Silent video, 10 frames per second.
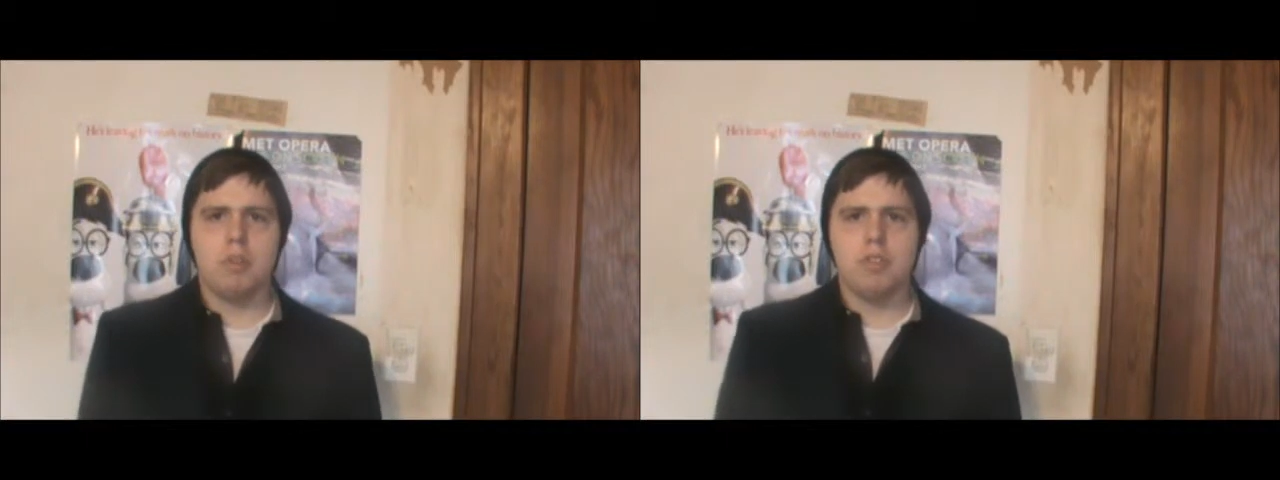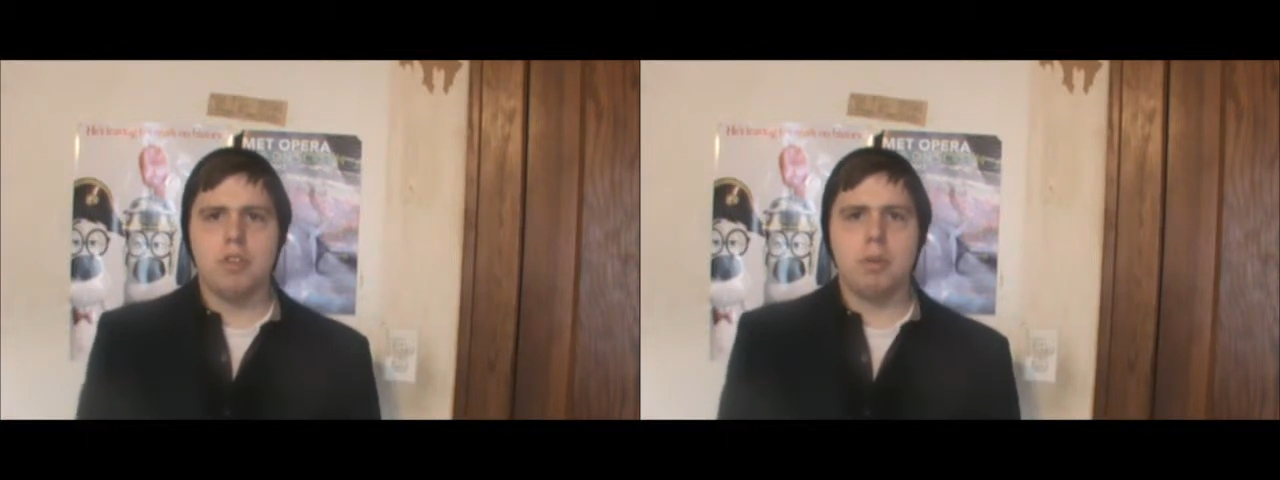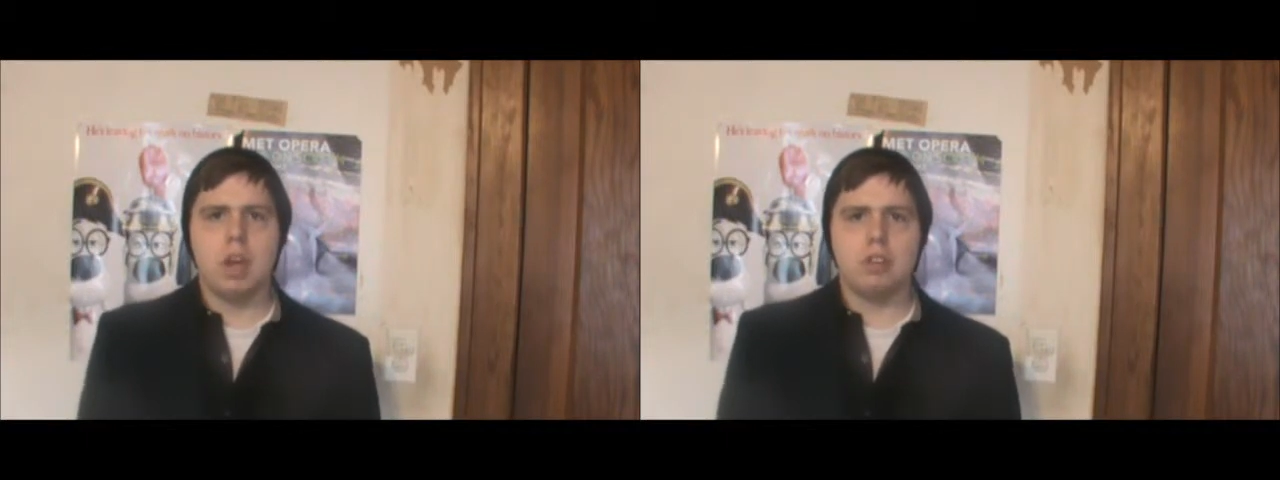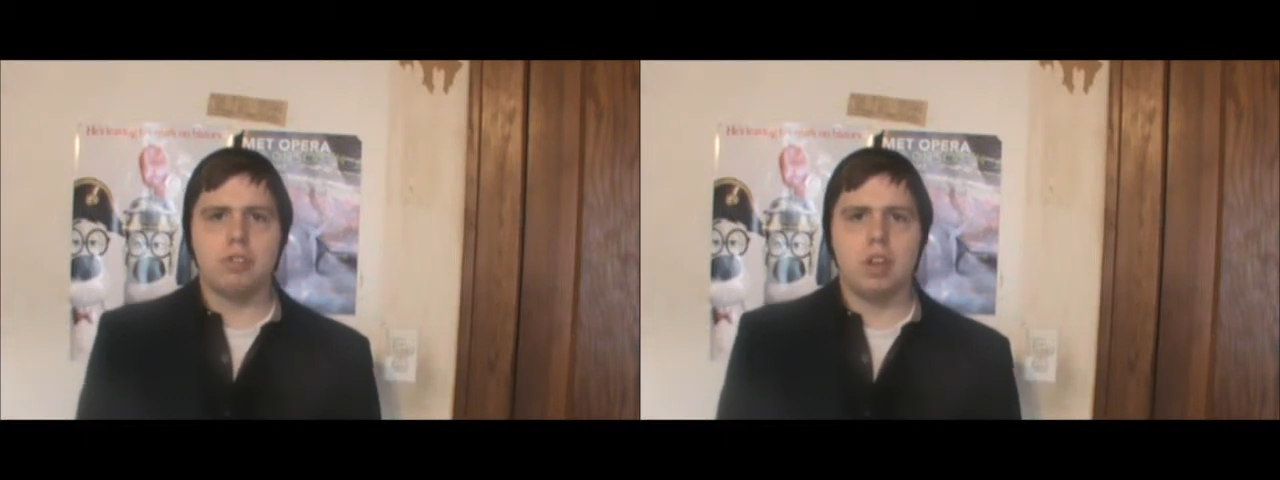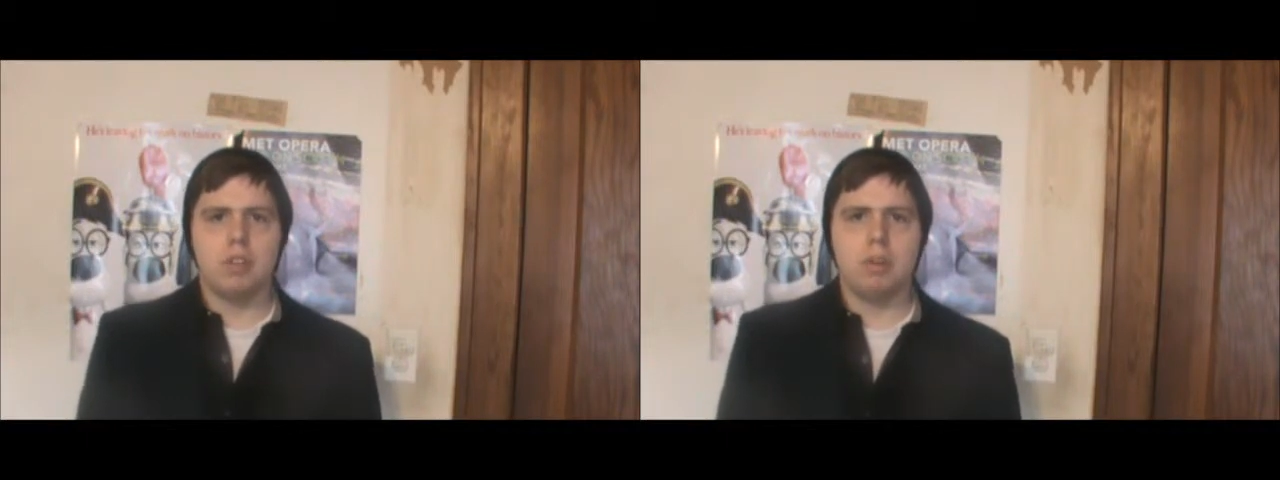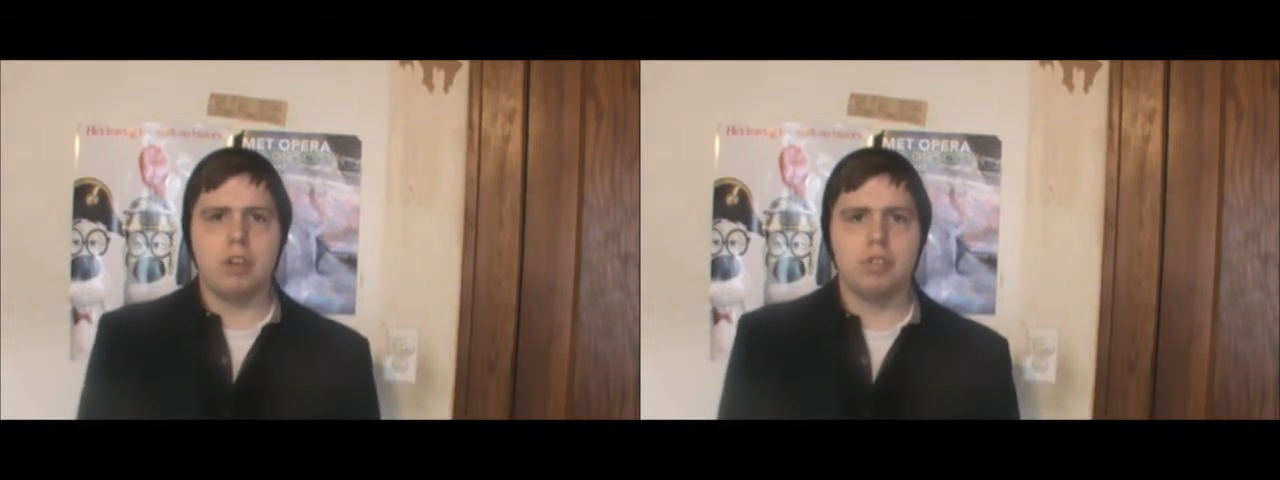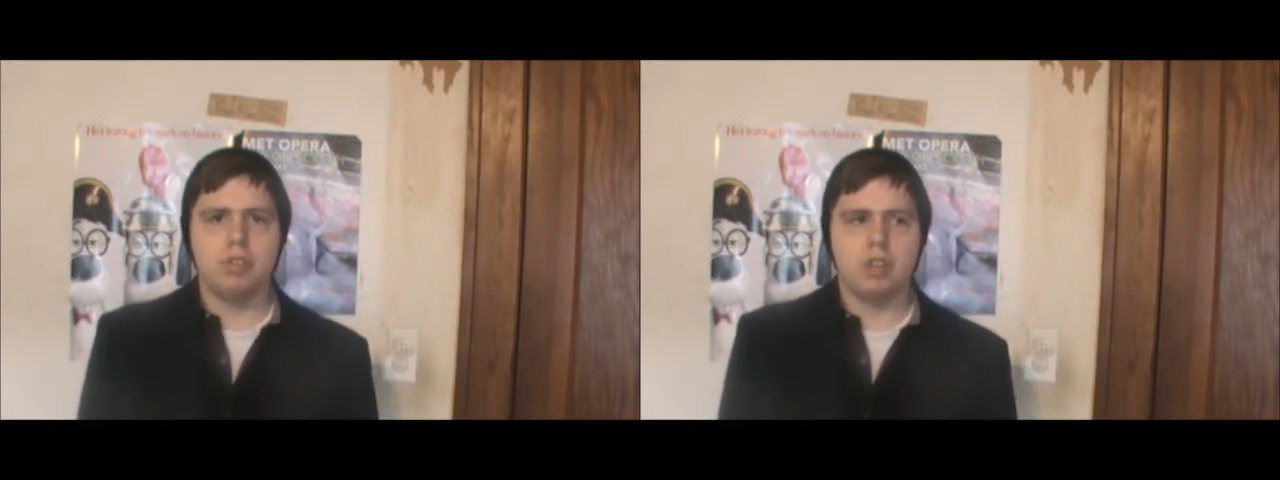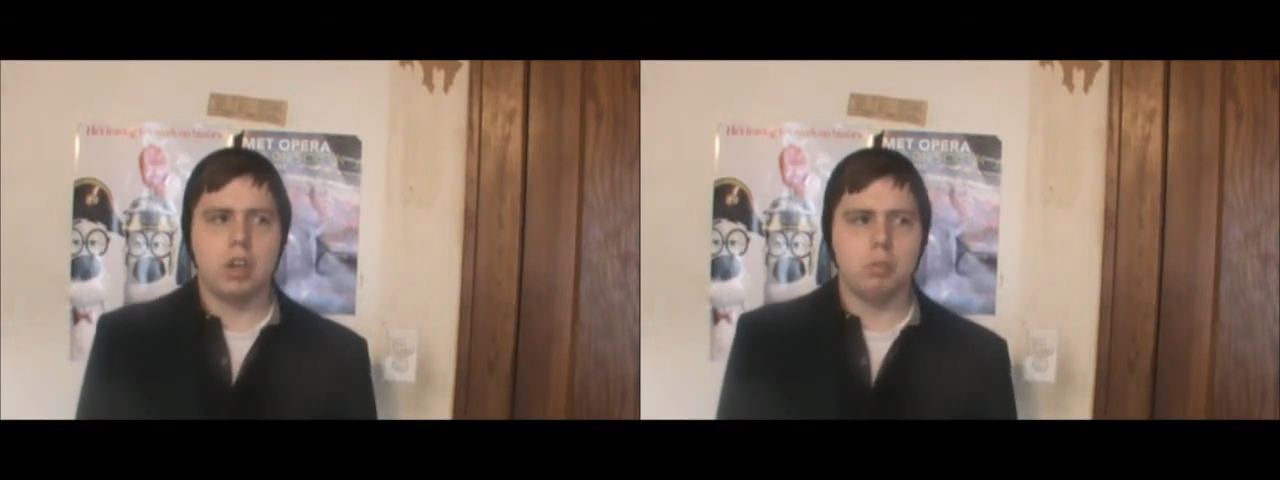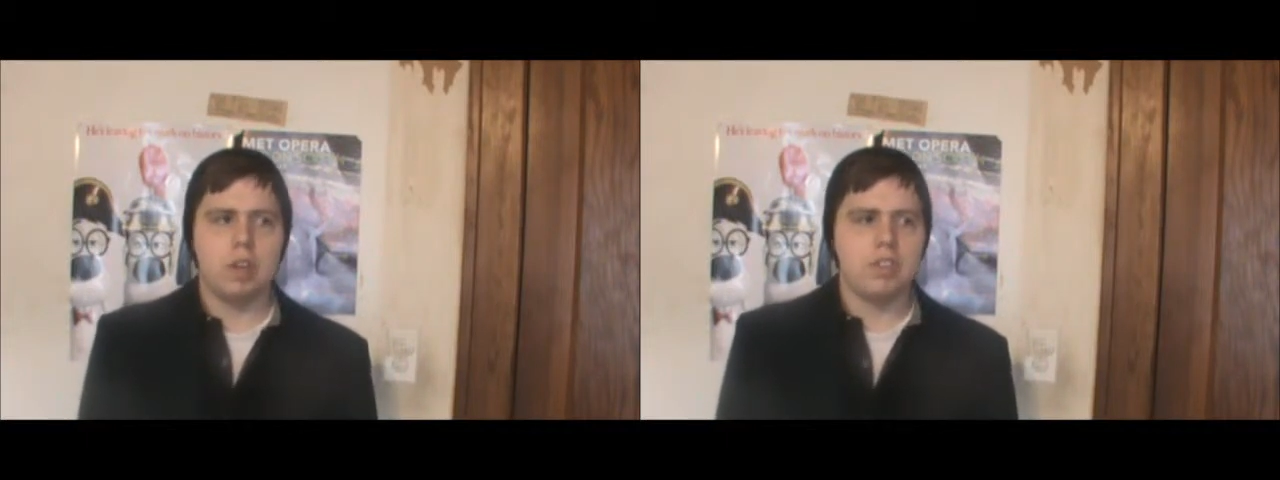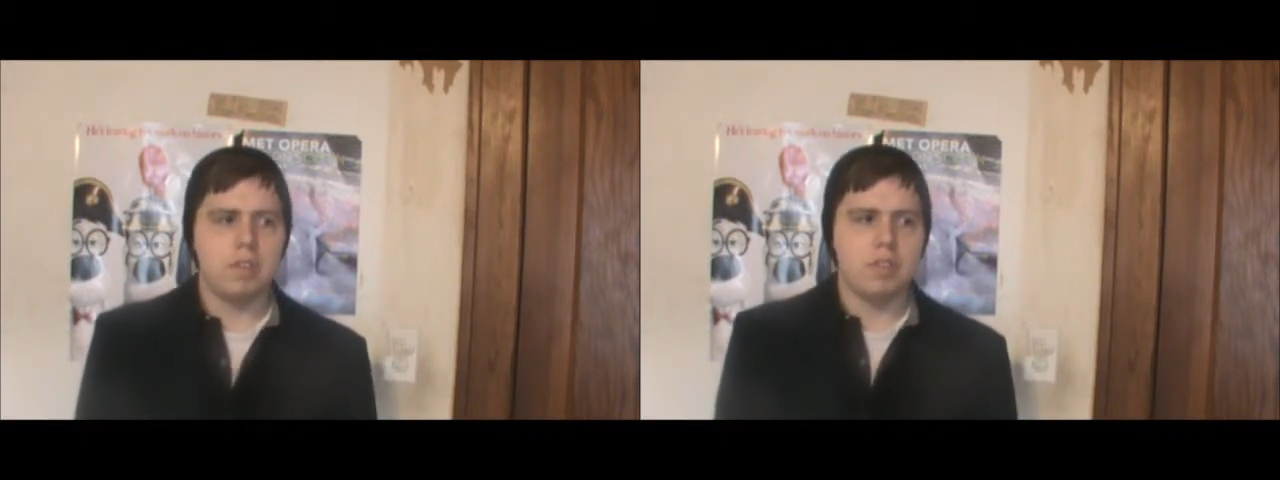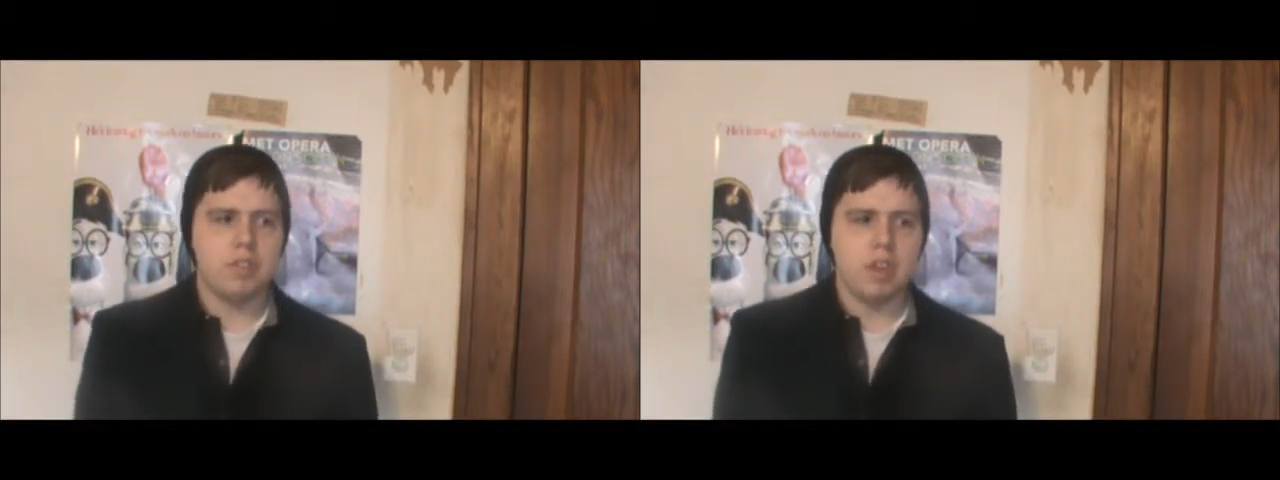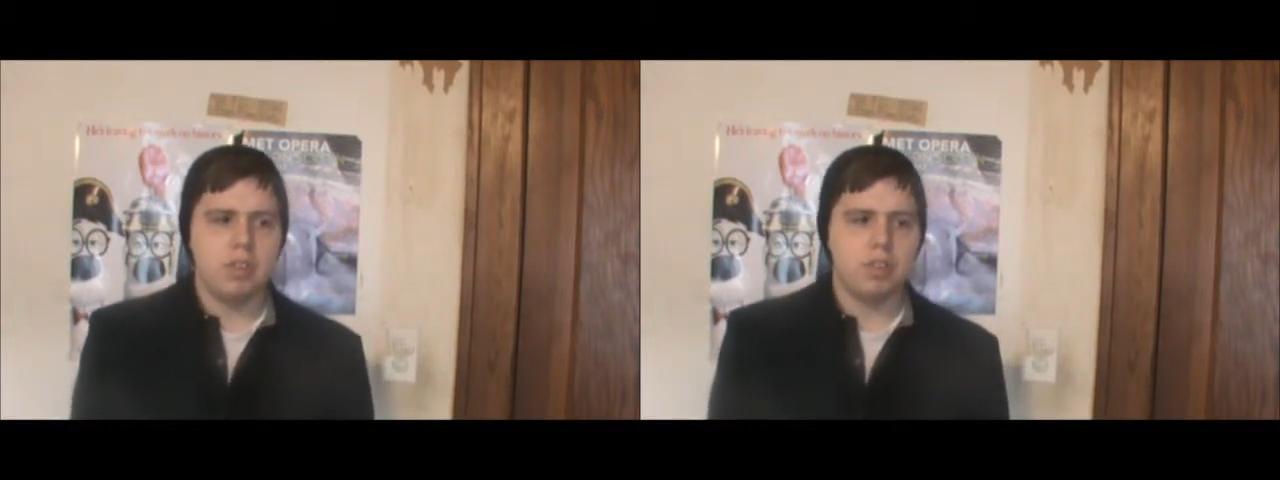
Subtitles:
so actually, Judd, Ray Stevenson,